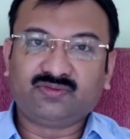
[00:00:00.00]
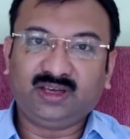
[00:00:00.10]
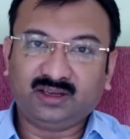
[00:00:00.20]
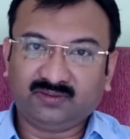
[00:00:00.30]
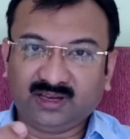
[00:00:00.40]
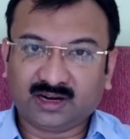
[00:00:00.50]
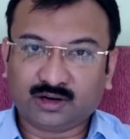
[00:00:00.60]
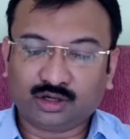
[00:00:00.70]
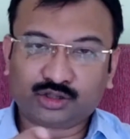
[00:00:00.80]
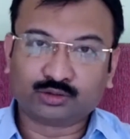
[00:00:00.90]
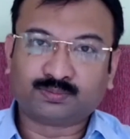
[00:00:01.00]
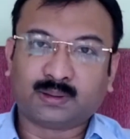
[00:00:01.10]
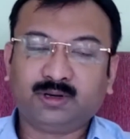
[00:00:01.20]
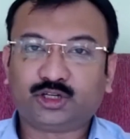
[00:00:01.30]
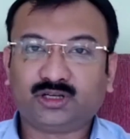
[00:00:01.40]
we are also
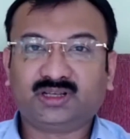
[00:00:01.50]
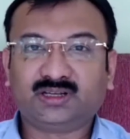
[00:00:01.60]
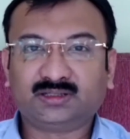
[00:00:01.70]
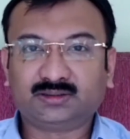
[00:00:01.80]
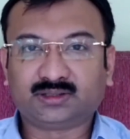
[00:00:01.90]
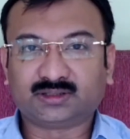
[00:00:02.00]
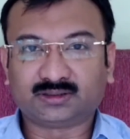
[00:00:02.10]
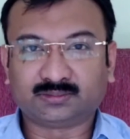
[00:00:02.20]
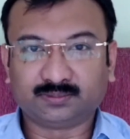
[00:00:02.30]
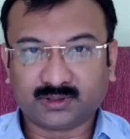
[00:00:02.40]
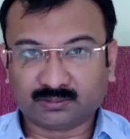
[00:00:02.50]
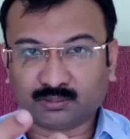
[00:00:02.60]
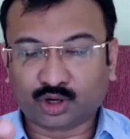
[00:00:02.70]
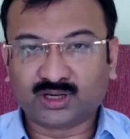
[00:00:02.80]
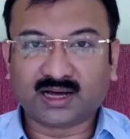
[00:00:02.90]
publishing the
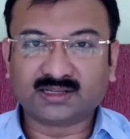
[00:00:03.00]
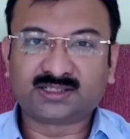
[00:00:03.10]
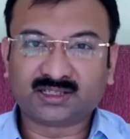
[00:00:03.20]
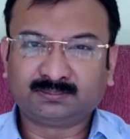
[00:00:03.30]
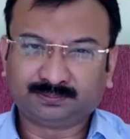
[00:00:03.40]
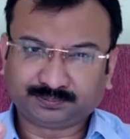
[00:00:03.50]
model answer.